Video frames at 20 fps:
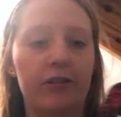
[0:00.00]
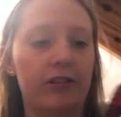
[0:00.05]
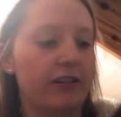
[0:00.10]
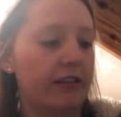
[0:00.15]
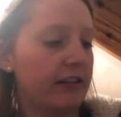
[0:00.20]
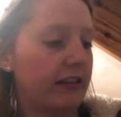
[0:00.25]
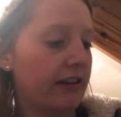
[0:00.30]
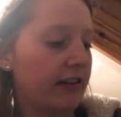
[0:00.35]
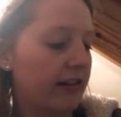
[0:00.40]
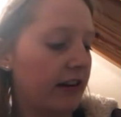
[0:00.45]

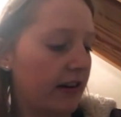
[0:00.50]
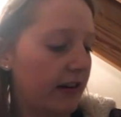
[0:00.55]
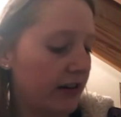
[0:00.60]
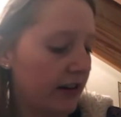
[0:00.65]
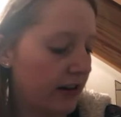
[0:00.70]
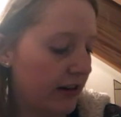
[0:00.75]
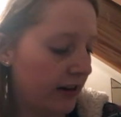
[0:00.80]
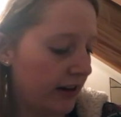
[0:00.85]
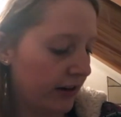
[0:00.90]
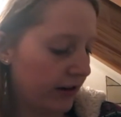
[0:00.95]
is
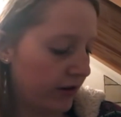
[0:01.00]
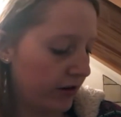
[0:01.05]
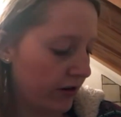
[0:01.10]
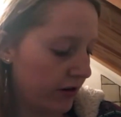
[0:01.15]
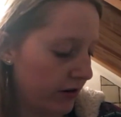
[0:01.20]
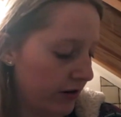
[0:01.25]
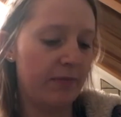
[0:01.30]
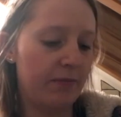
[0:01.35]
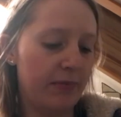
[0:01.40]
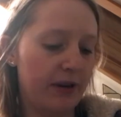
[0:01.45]
Italian
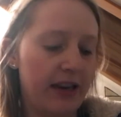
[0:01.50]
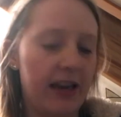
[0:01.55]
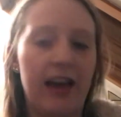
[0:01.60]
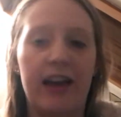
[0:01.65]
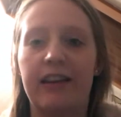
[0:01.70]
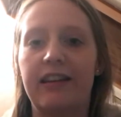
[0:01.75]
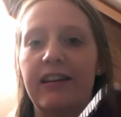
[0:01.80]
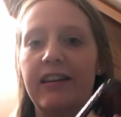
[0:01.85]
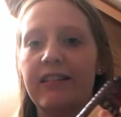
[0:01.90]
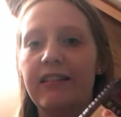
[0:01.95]
liquor. But
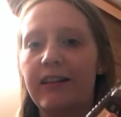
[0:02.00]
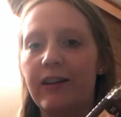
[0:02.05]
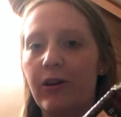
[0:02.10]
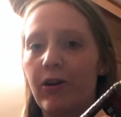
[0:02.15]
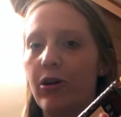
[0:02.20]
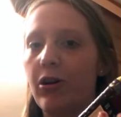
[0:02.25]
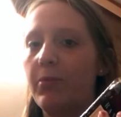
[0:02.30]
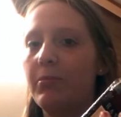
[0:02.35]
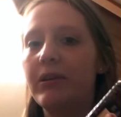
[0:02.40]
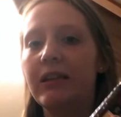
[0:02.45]
yeah, it tastes
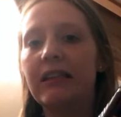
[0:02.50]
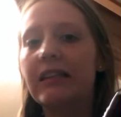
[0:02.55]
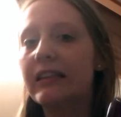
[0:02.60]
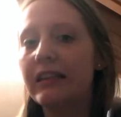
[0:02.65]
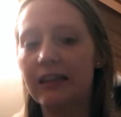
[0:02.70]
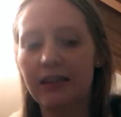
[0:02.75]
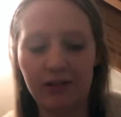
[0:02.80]
like almonds.